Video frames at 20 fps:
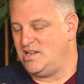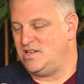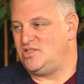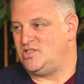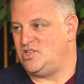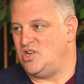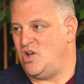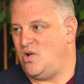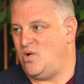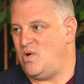
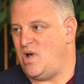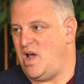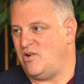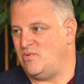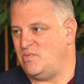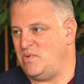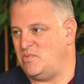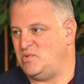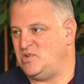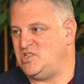So I
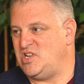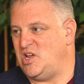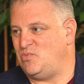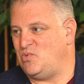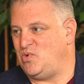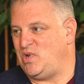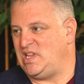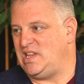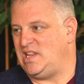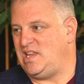remember
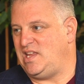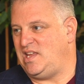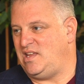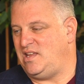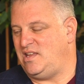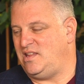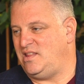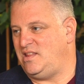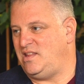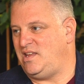demoing
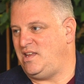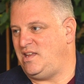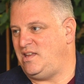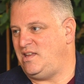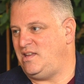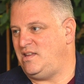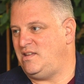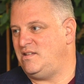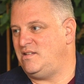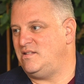
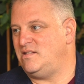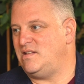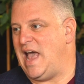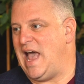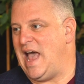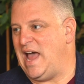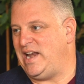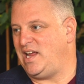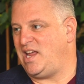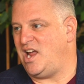the
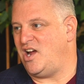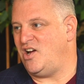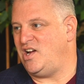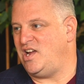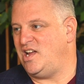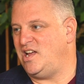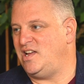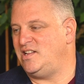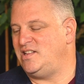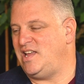attic
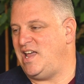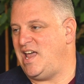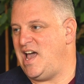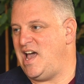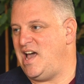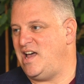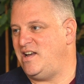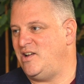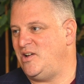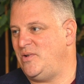area, and they
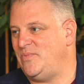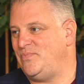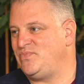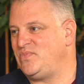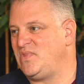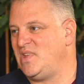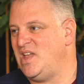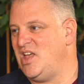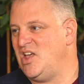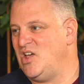had
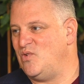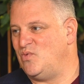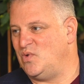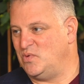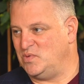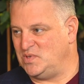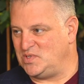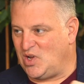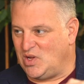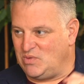what
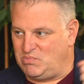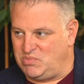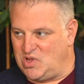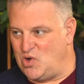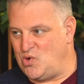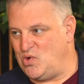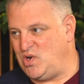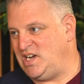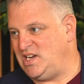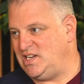was called
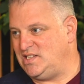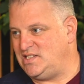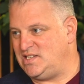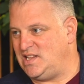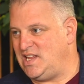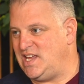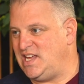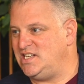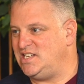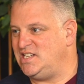blown-in
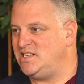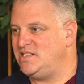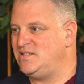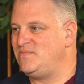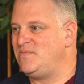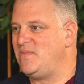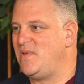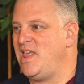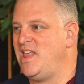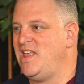
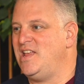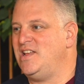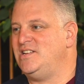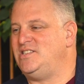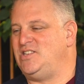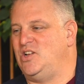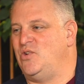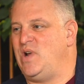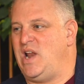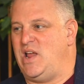insulation.
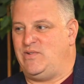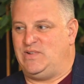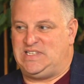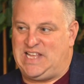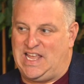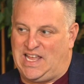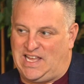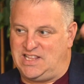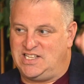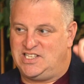So when I was
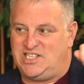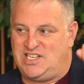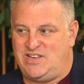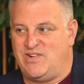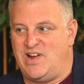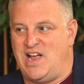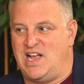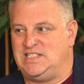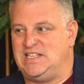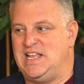taking the
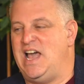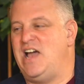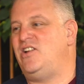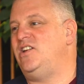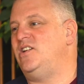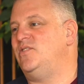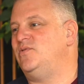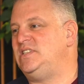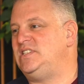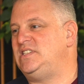sheetrock down,
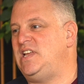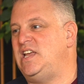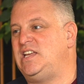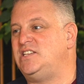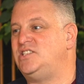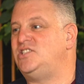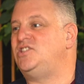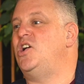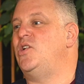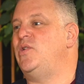it was like
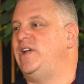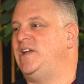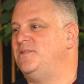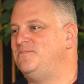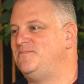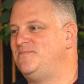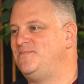snowing.